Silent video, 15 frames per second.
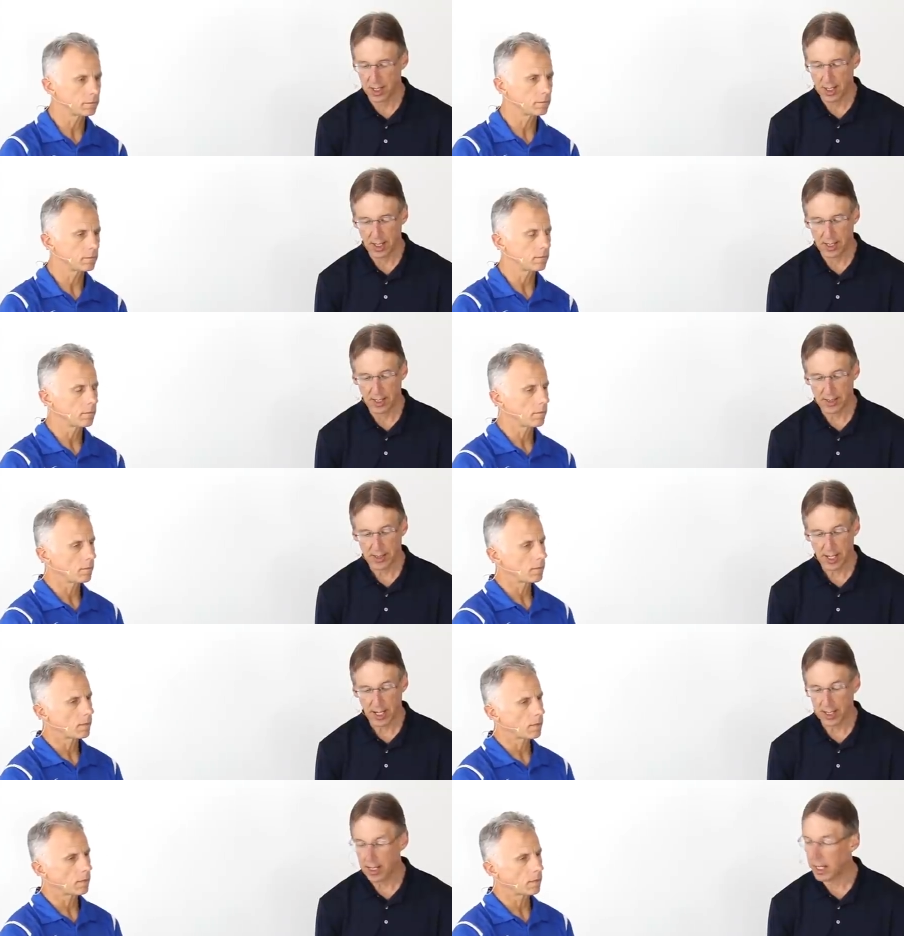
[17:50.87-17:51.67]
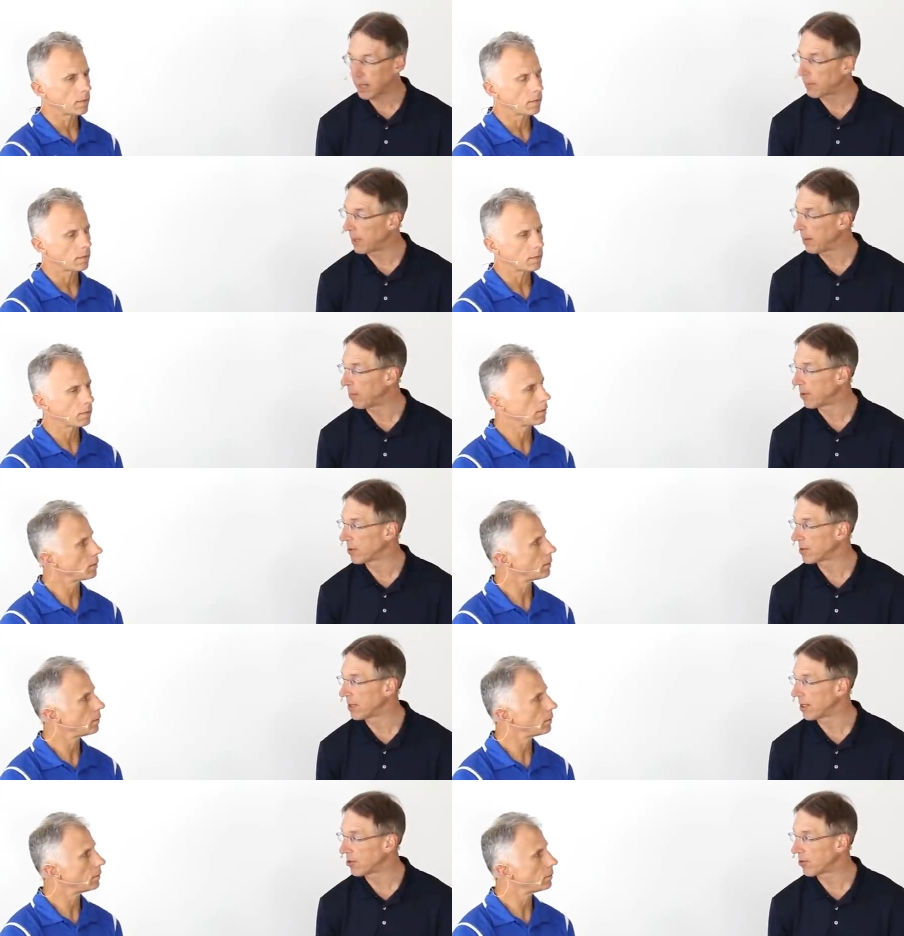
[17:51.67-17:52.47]
Speaker 1: And this had a lot of
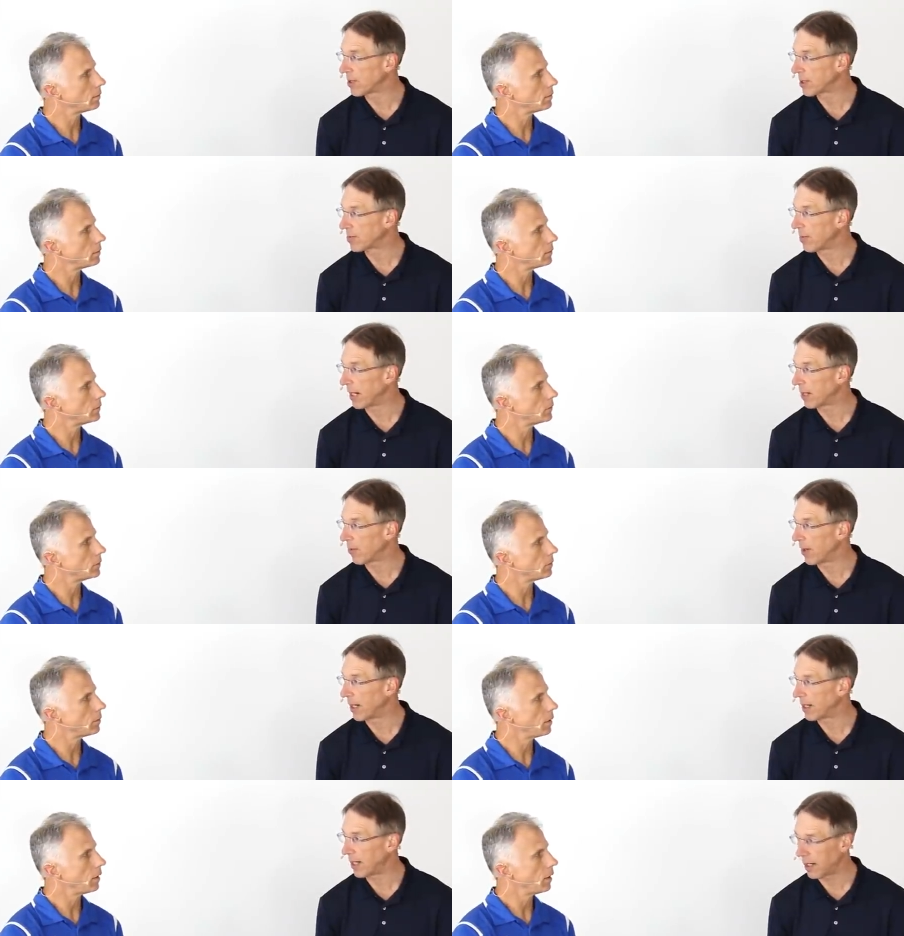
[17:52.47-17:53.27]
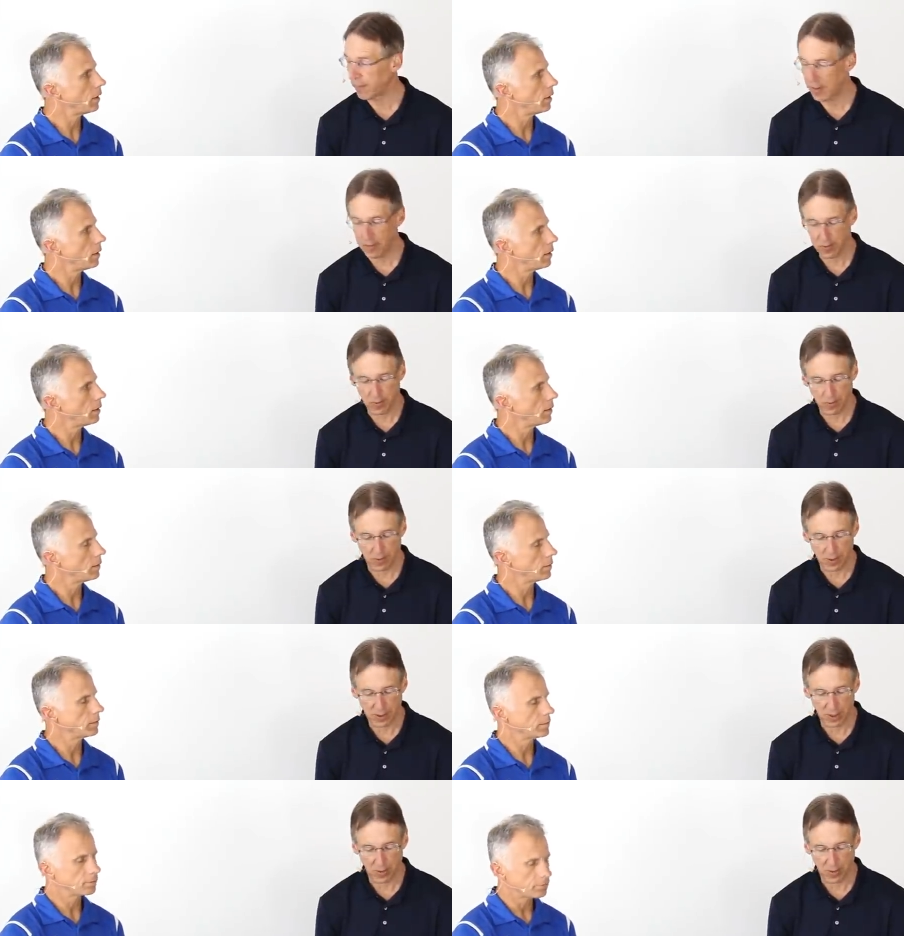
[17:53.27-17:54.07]
people's interest, by the way. A lot of people
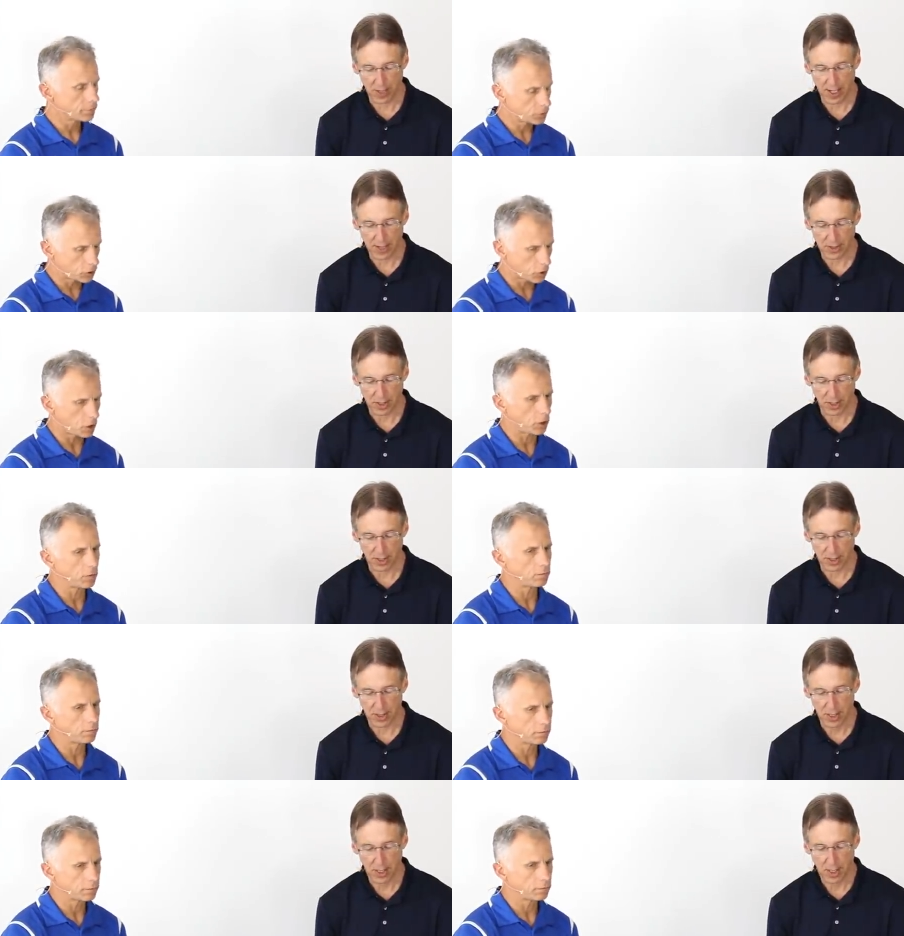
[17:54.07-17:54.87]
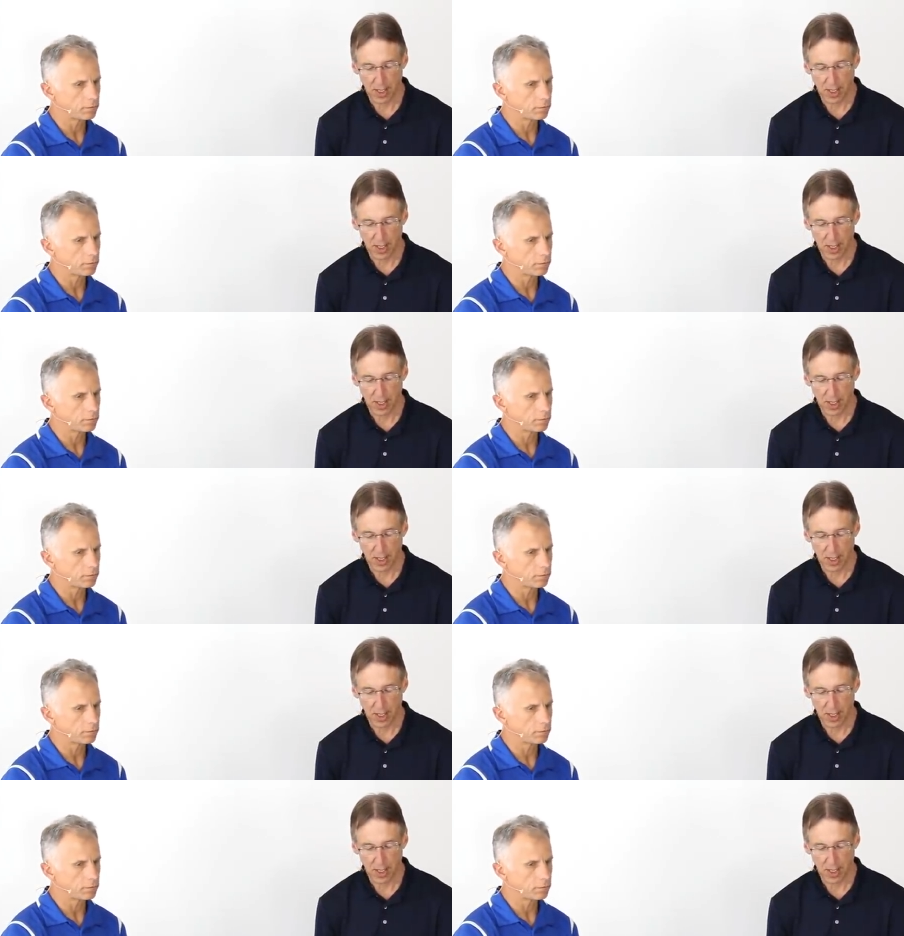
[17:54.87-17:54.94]
want to know the answer sure. This.